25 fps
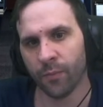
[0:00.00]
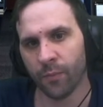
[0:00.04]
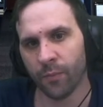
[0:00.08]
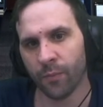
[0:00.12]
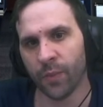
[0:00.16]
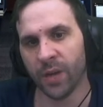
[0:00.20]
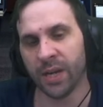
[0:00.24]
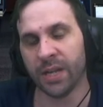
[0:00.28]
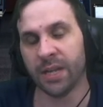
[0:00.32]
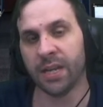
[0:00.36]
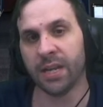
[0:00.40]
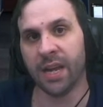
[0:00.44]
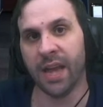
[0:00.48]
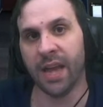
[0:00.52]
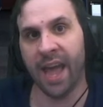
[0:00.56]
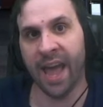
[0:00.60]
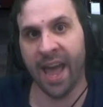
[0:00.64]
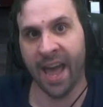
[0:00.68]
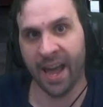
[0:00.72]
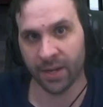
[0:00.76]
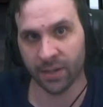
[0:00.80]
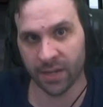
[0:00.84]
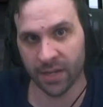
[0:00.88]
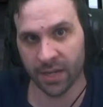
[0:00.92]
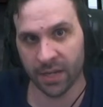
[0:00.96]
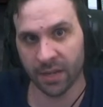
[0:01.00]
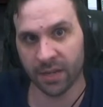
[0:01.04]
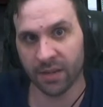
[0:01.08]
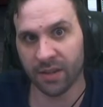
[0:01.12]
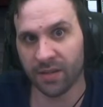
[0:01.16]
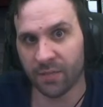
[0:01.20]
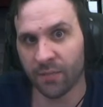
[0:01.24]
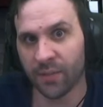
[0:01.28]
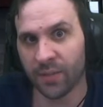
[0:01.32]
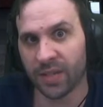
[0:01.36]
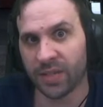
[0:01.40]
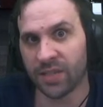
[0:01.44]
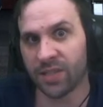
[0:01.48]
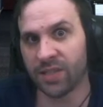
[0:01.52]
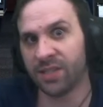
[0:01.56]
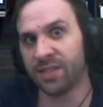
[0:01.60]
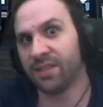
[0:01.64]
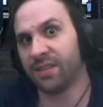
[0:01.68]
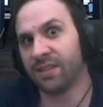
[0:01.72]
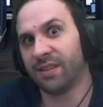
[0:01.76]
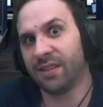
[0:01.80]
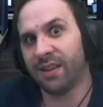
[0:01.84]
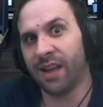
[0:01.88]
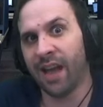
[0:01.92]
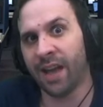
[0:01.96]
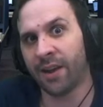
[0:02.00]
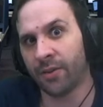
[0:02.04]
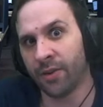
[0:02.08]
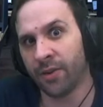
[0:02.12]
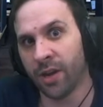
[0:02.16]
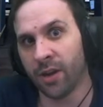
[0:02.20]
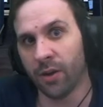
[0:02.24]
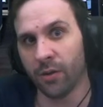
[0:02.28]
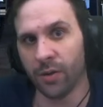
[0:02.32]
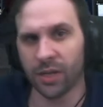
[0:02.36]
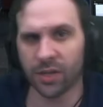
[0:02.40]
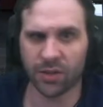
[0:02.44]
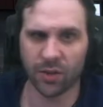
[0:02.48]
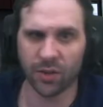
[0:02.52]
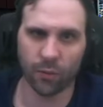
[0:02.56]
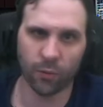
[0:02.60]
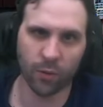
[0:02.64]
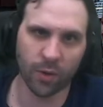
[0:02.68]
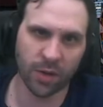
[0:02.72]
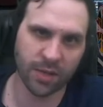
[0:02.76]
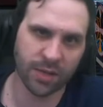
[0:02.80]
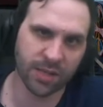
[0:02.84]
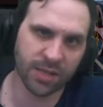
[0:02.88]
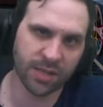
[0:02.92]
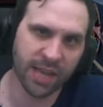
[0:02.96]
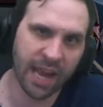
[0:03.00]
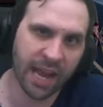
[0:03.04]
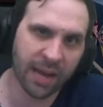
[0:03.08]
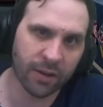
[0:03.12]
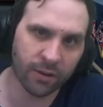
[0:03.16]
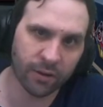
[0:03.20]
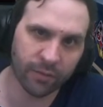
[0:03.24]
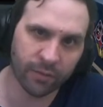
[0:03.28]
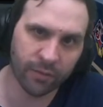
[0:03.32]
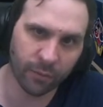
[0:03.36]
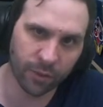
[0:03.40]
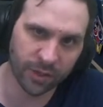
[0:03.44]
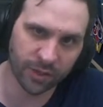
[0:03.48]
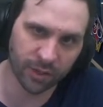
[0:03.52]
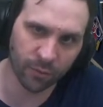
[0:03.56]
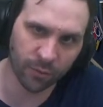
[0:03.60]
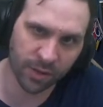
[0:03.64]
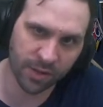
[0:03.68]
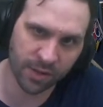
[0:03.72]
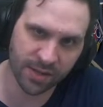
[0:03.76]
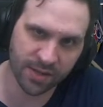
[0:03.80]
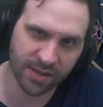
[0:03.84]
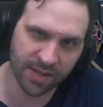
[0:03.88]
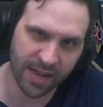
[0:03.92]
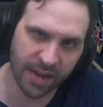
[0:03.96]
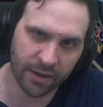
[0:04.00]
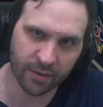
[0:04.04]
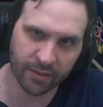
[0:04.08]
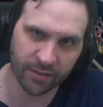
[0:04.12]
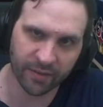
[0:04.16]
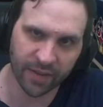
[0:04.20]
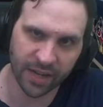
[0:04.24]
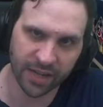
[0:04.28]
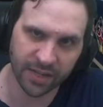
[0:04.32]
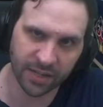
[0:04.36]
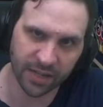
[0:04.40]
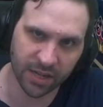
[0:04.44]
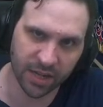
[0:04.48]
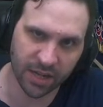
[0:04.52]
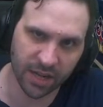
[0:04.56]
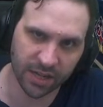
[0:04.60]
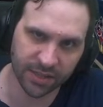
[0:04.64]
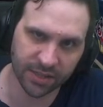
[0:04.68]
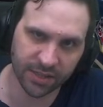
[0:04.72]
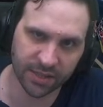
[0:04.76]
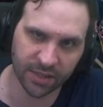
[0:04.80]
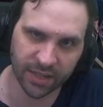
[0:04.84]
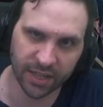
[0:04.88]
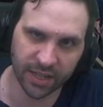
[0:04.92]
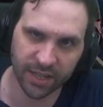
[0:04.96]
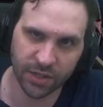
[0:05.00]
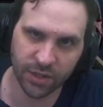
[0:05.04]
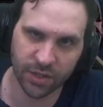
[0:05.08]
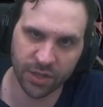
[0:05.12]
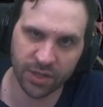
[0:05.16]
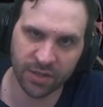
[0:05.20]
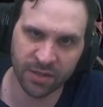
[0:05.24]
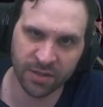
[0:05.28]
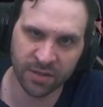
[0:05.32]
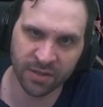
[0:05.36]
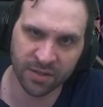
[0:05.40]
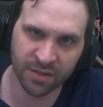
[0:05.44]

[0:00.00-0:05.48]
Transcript: but axing, but I don't know. Is it worth sacri- Was it worth sacrificing Constellation?